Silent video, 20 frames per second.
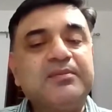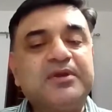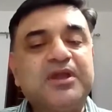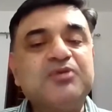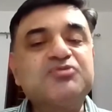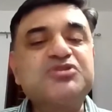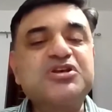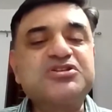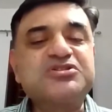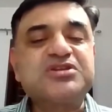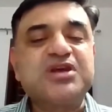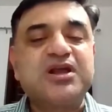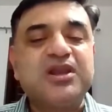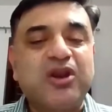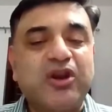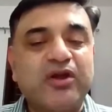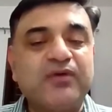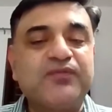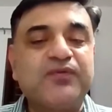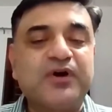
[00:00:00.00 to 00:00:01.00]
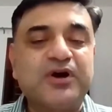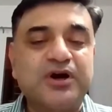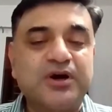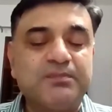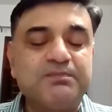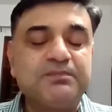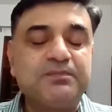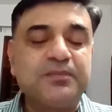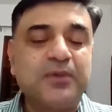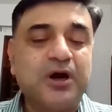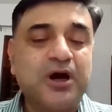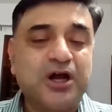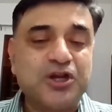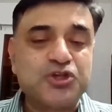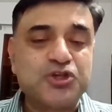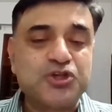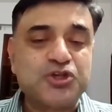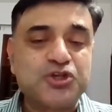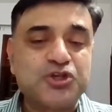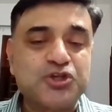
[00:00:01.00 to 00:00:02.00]
gives us a lot of
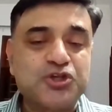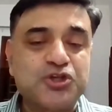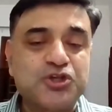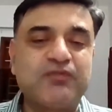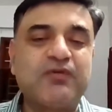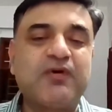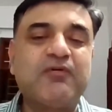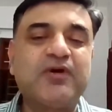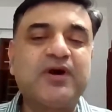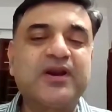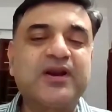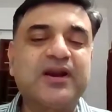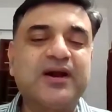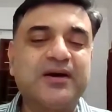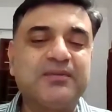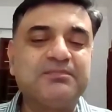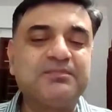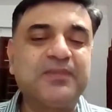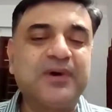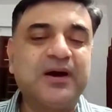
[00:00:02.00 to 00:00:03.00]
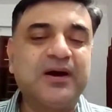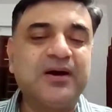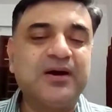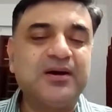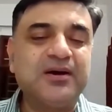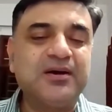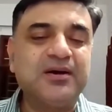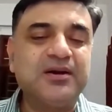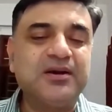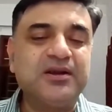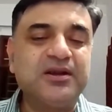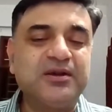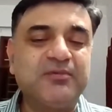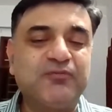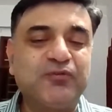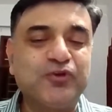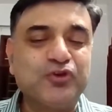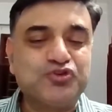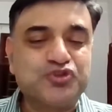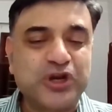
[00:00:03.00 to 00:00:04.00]
assurance of our
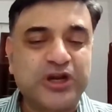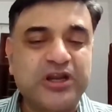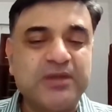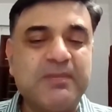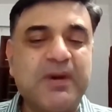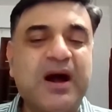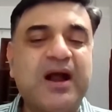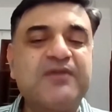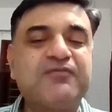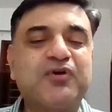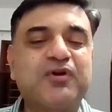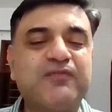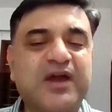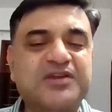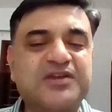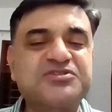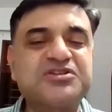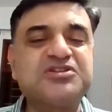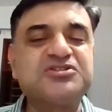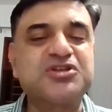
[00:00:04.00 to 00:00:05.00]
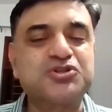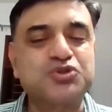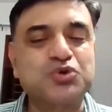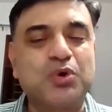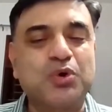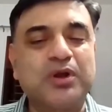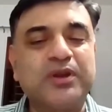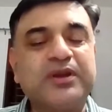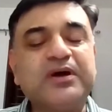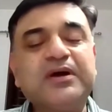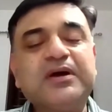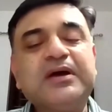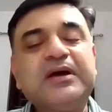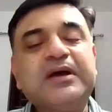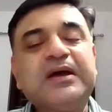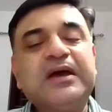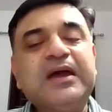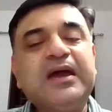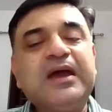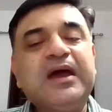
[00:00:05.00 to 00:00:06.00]
future demand for vaccines and so on.
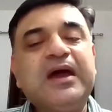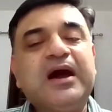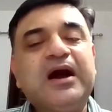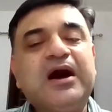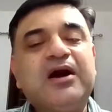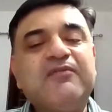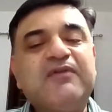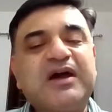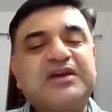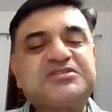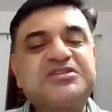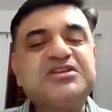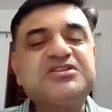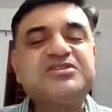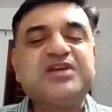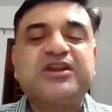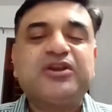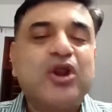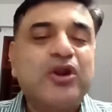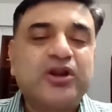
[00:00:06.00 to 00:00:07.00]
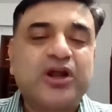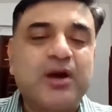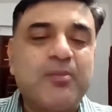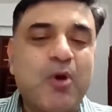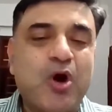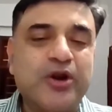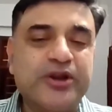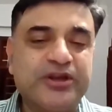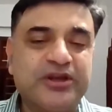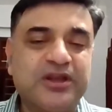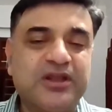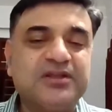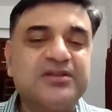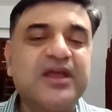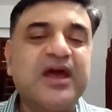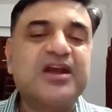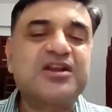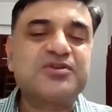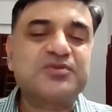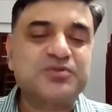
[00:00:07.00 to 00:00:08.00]
Vaccines are not a commodity,
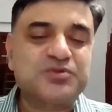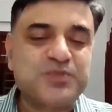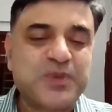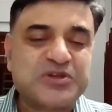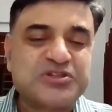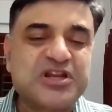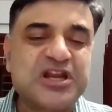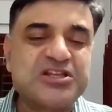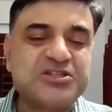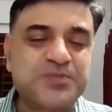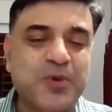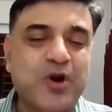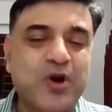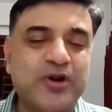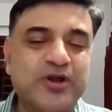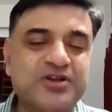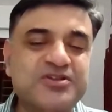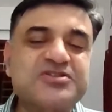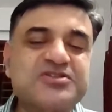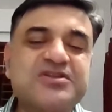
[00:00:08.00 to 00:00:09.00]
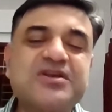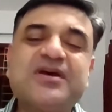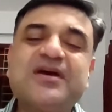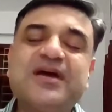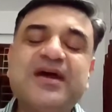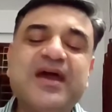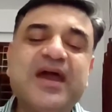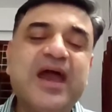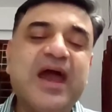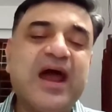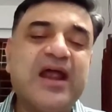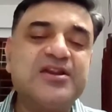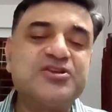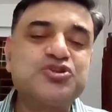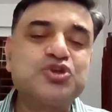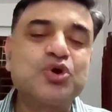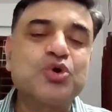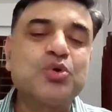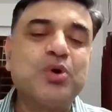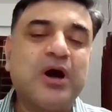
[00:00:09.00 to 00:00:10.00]
they are specialized products. And
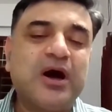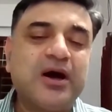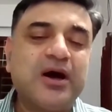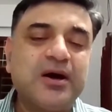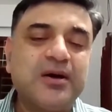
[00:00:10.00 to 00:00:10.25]
so